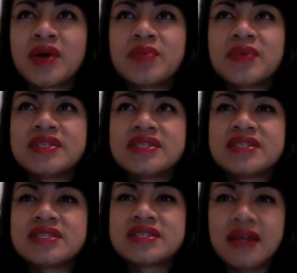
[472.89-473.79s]
basically
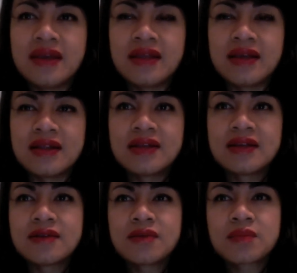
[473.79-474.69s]
saying that
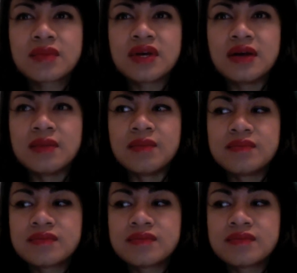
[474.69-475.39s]
um,